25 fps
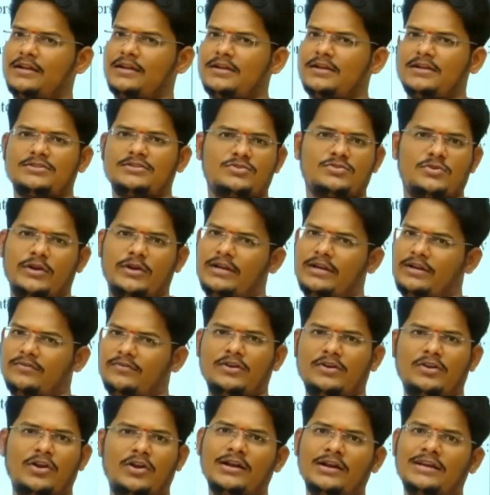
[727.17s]
So it will
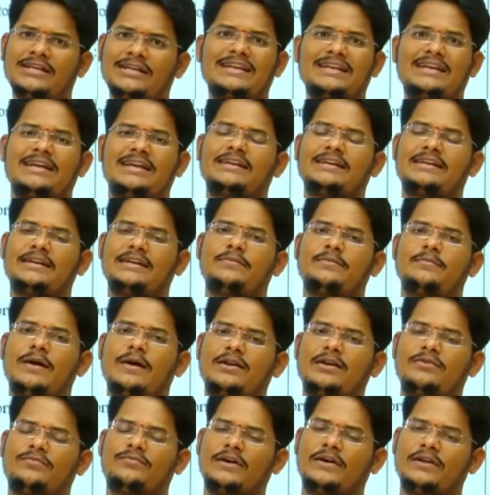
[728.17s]
not create a
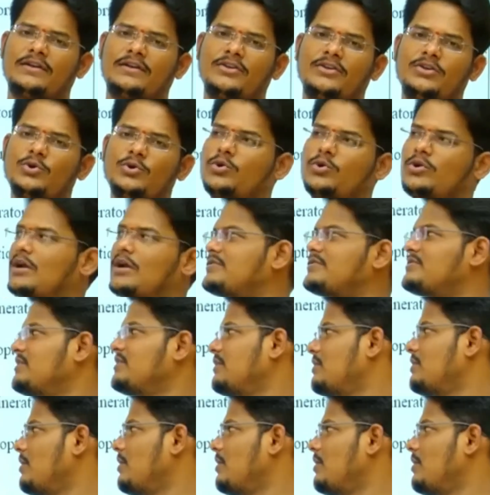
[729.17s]
demand for new raw